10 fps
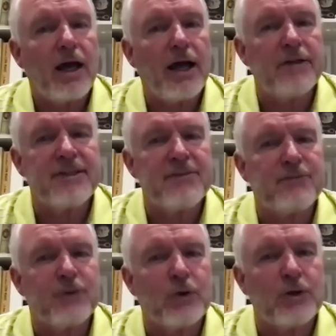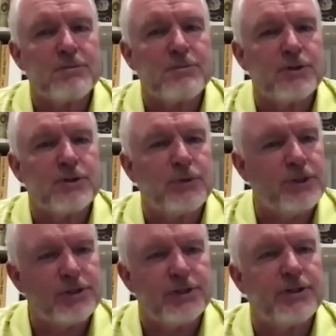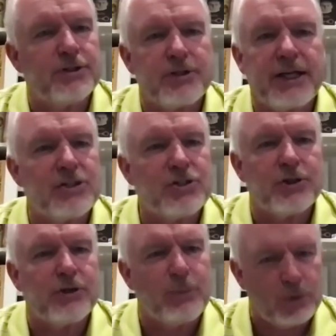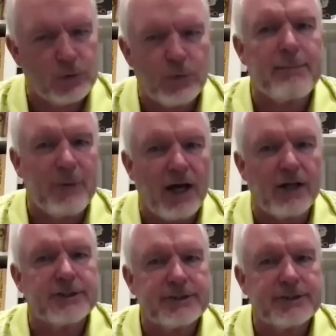I think for Christmas, we should try to cheer her up with the red box.